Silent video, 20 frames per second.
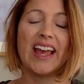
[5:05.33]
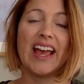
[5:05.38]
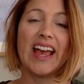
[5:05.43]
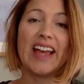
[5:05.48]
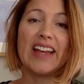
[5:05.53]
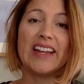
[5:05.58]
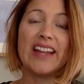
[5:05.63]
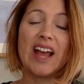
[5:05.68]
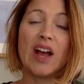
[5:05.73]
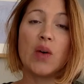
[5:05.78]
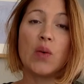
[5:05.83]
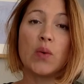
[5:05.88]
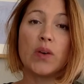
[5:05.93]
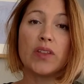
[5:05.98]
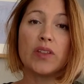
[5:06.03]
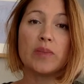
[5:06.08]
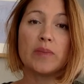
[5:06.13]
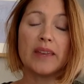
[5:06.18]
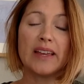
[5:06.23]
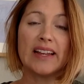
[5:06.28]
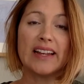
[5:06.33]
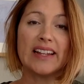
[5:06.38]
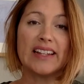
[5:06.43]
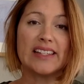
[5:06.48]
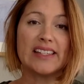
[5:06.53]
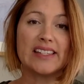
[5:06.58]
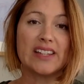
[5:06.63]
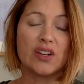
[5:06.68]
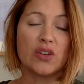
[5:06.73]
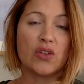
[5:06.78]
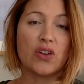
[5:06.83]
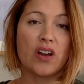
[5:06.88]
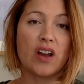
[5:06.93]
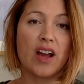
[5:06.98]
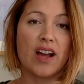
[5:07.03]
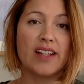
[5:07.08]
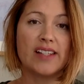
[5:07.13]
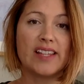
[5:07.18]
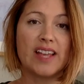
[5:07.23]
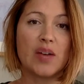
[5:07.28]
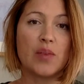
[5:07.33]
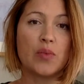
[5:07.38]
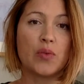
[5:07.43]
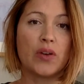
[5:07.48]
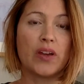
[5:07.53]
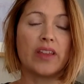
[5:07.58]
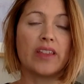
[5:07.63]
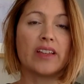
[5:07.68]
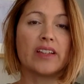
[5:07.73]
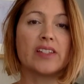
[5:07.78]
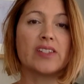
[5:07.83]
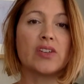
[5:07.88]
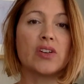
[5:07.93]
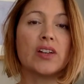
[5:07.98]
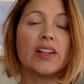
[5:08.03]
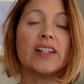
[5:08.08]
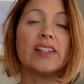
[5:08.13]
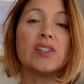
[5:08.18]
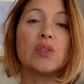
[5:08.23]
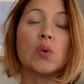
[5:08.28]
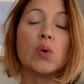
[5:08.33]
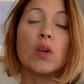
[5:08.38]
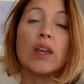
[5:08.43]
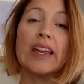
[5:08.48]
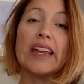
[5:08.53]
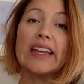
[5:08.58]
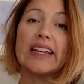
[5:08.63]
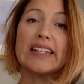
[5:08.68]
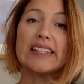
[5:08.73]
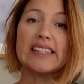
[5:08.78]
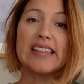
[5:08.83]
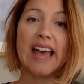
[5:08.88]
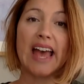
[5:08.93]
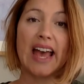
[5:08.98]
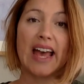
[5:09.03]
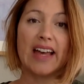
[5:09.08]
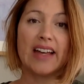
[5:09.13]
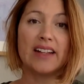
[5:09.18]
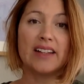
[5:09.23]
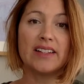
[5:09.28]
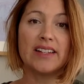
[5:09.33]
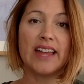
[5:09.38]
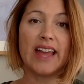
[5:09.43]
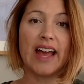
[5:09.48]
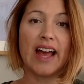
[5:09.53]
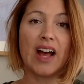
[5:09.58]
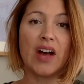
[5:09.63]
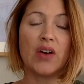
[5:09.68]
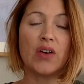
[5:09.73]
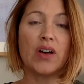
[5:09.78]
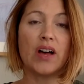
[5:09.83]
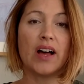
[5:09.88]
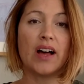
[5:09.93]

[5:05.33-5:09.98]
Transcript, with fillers: And now, with me, let's synchronize our breathing. So, let's all exhale now.